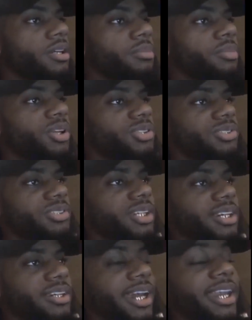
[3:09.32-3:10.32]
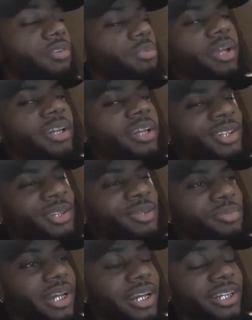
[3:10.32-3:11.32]
Kingdom Hearts is like, I never played it though,
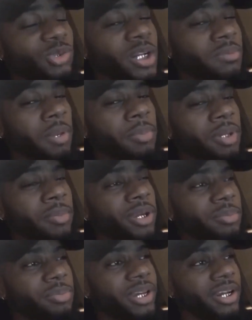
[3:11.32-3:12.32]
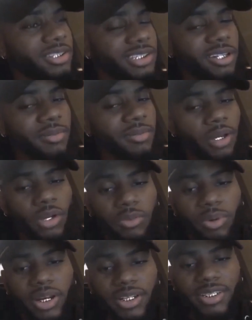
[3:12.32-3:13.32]
but I used to watch my big brother play it all the time. I don't know
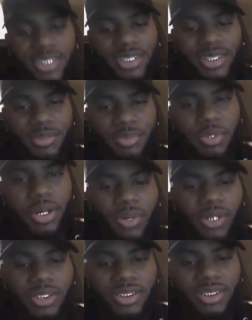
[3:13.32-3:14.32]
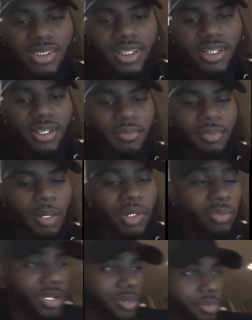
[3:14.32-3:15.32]
if Brandon's in here, he's probably watching. My
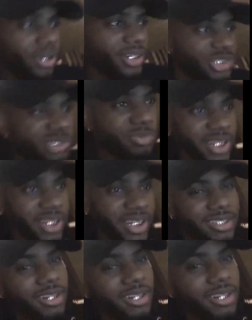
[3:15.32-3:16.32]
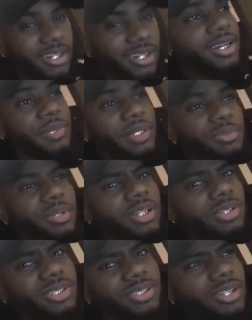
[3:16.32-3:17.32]
big brother Brandon used to play that shit all the time. It's
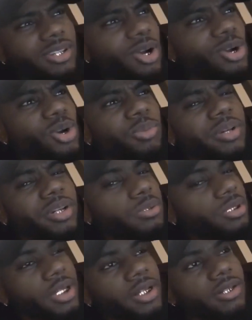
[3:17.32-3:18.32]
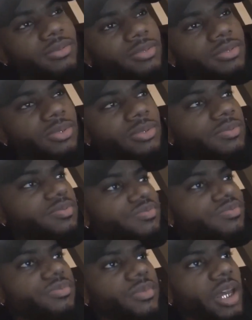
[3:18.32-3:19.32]
like, yo, it's cold, but it was like,
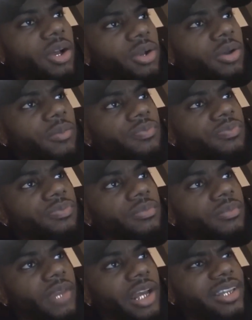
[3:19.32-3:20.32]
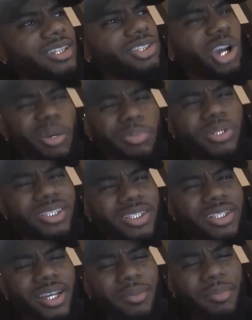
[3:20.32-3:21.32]
I don't know. I think it's an
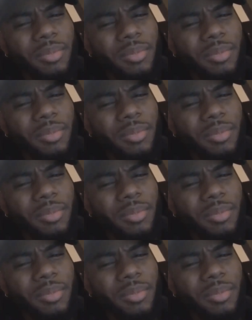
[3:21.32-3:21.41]
RPG game.